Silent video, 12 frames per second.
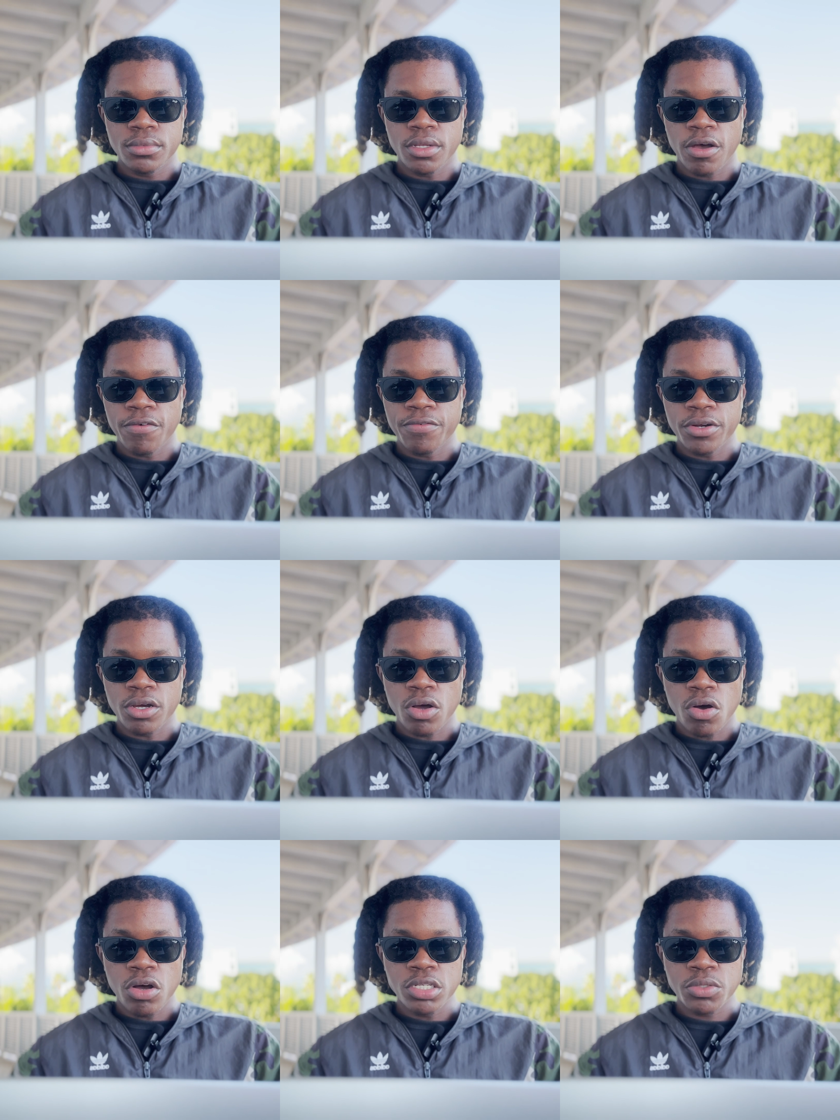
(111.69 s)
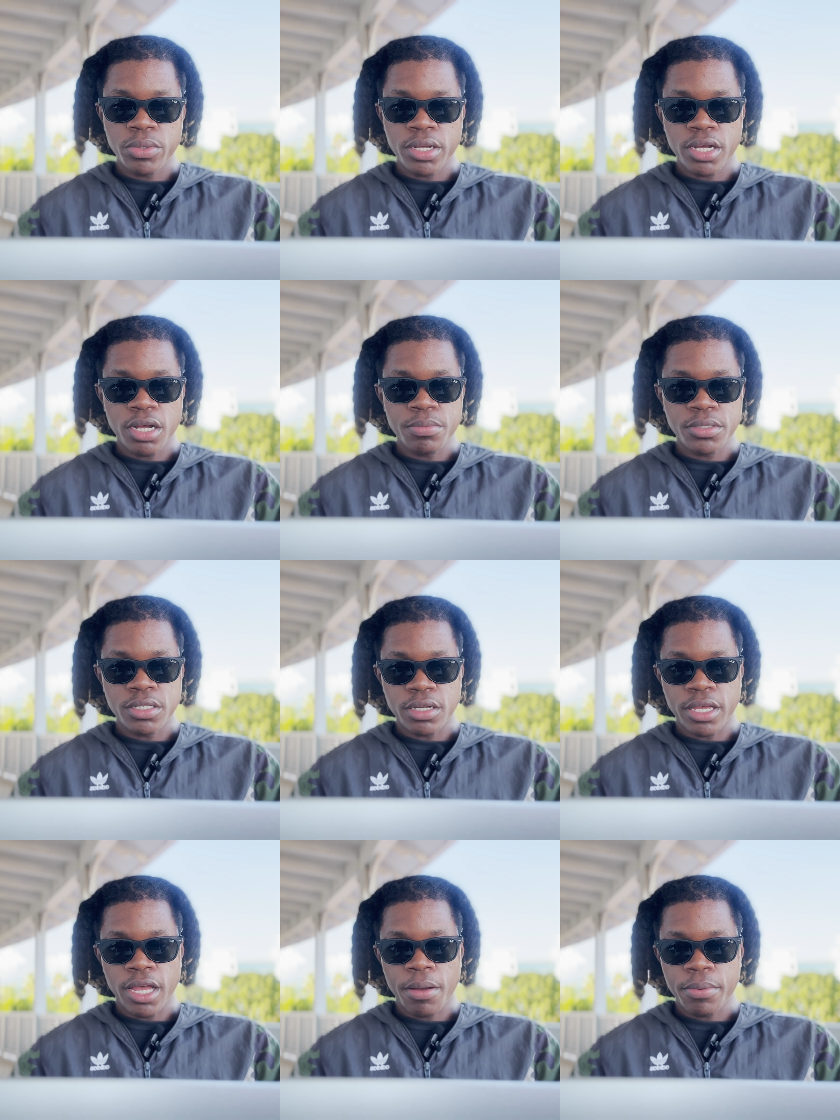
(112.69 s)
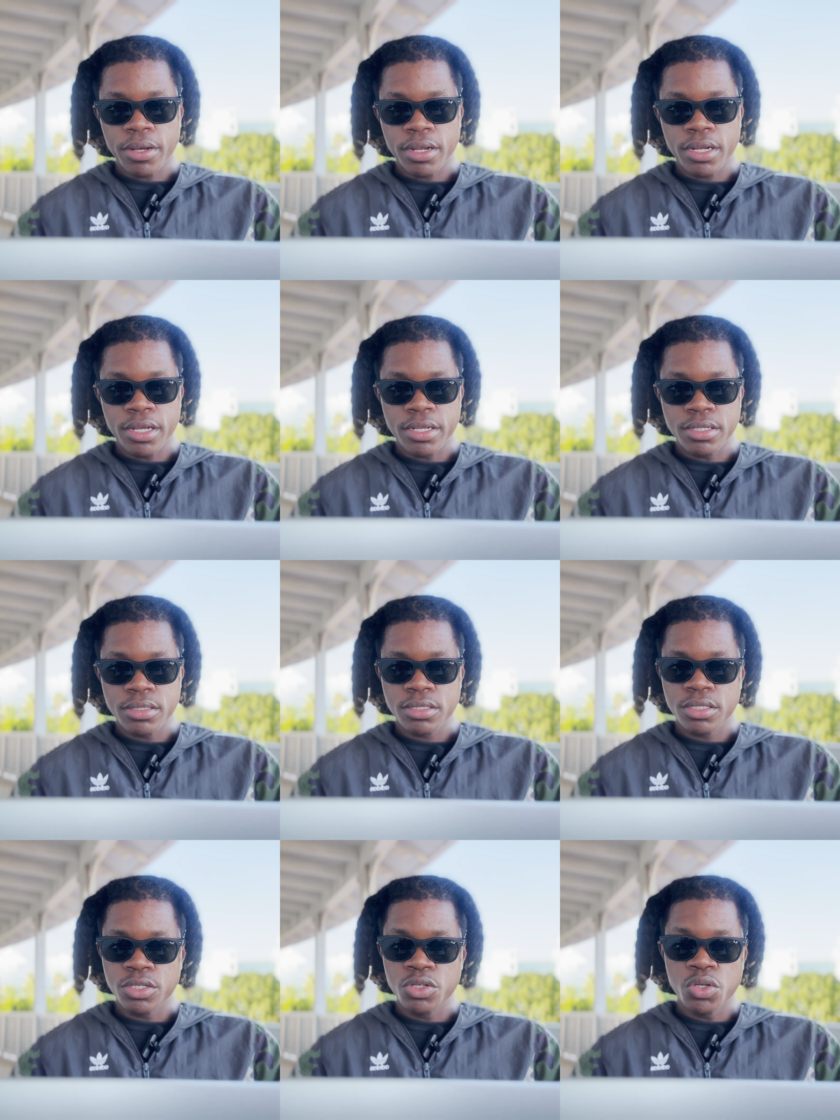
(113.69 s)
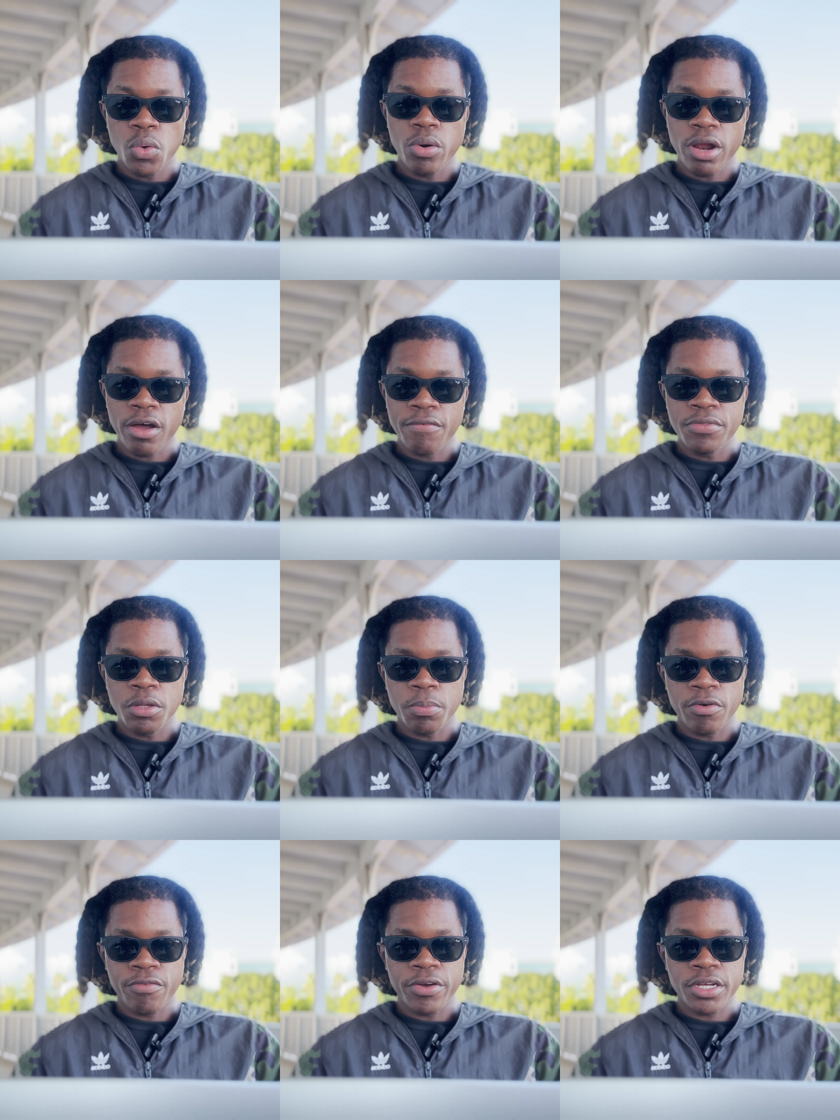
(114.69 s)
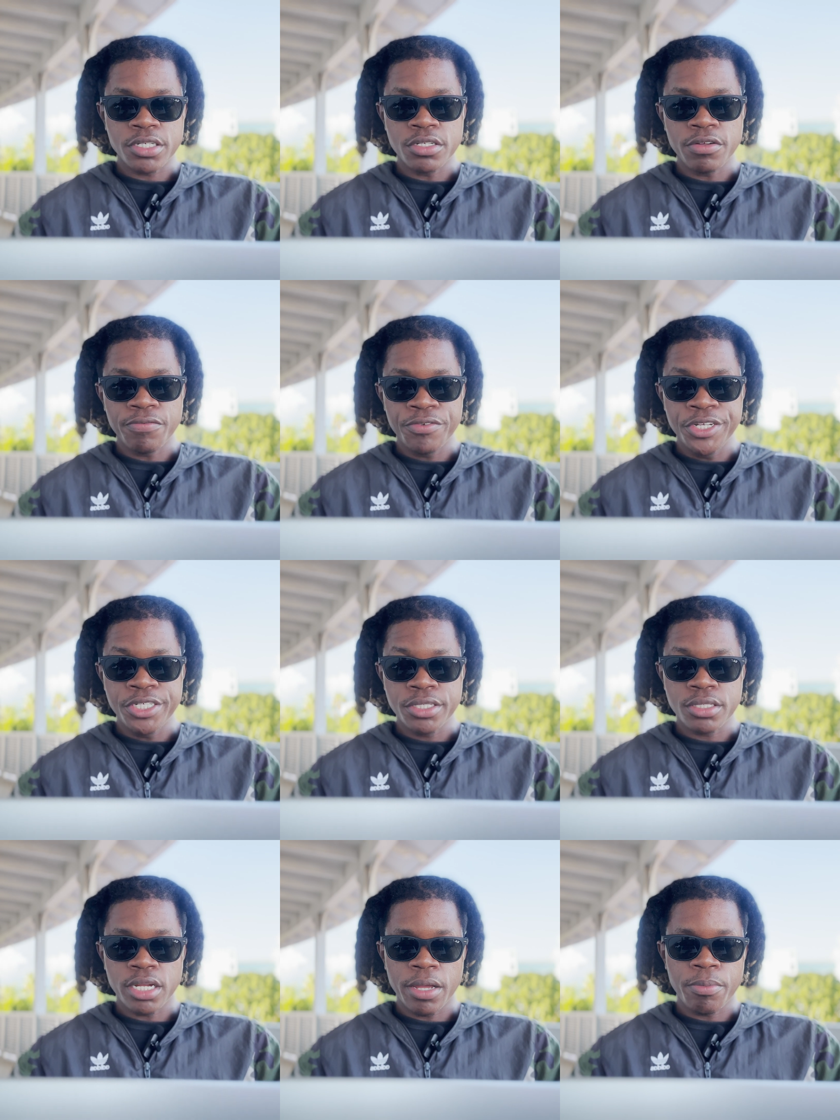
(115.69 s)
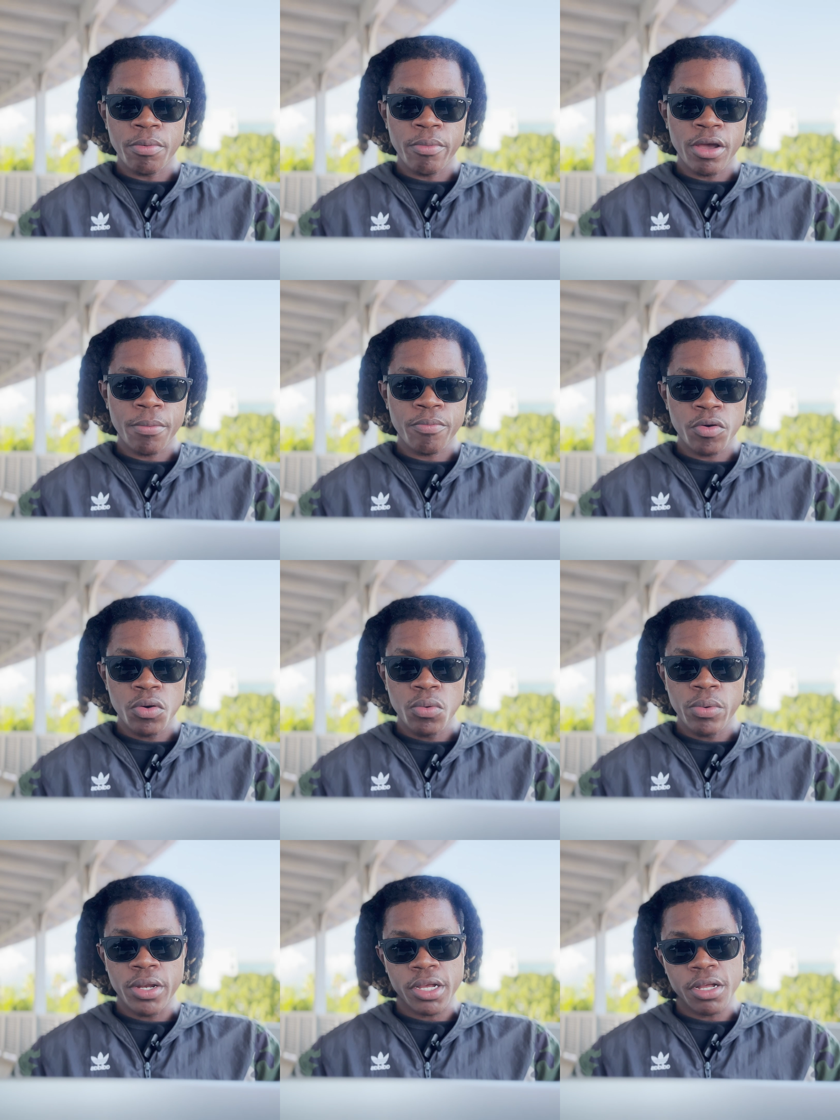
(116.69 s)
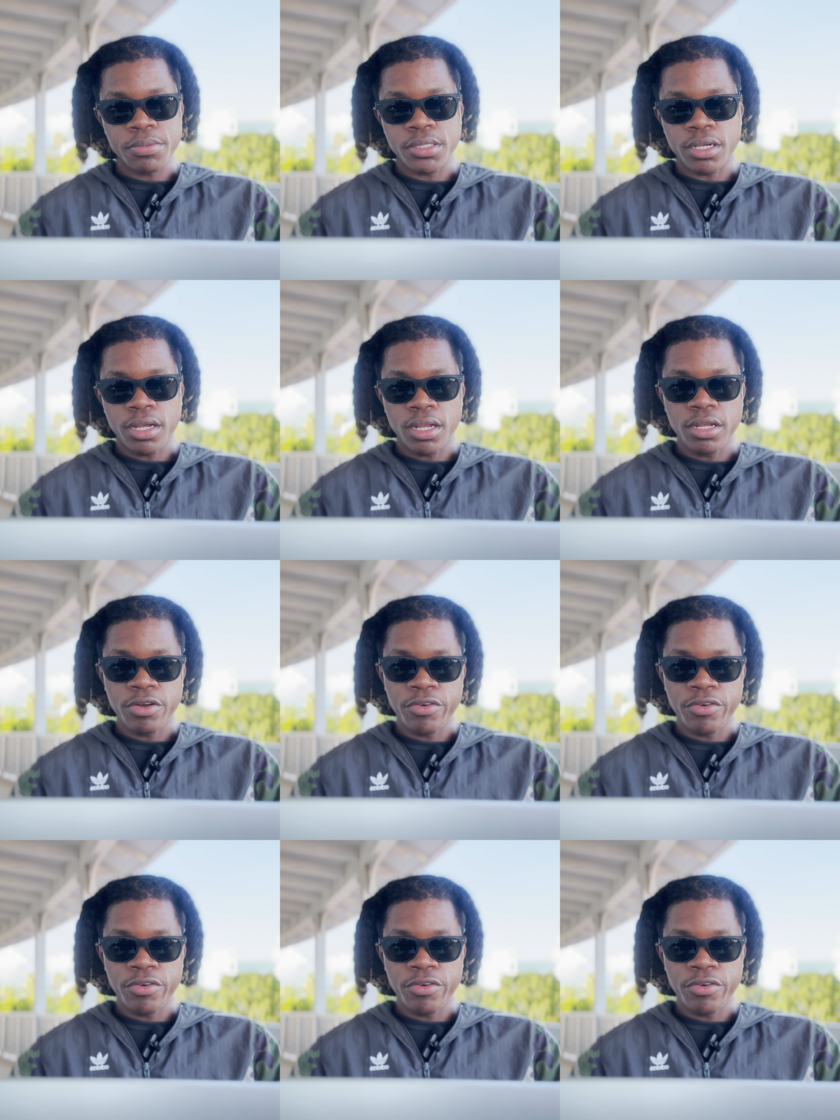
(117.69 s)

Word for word: Now for the cons when it comes to CapCut is you don't have the professional features like Premiere Pro when it comes to color